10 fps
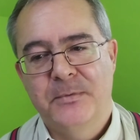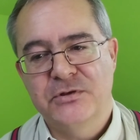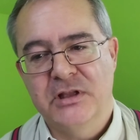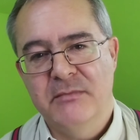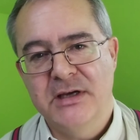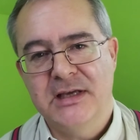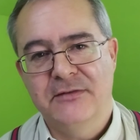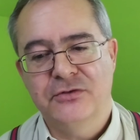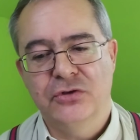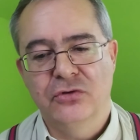so they might
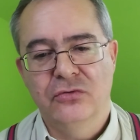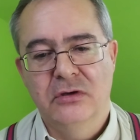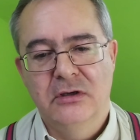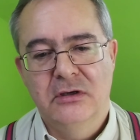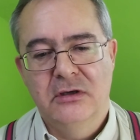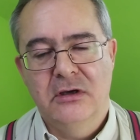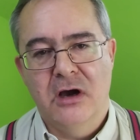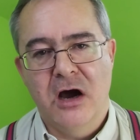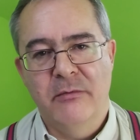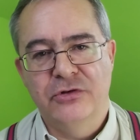have to
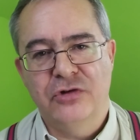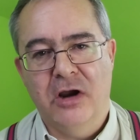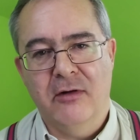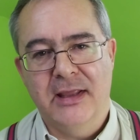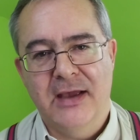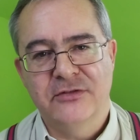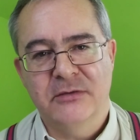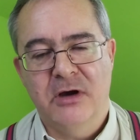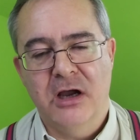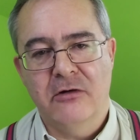arbitrarily have
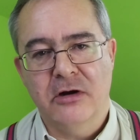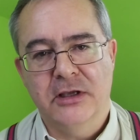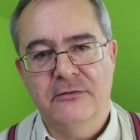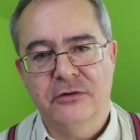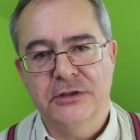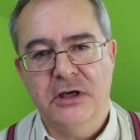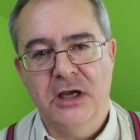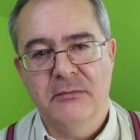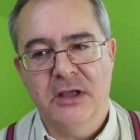some hierarchy for a time,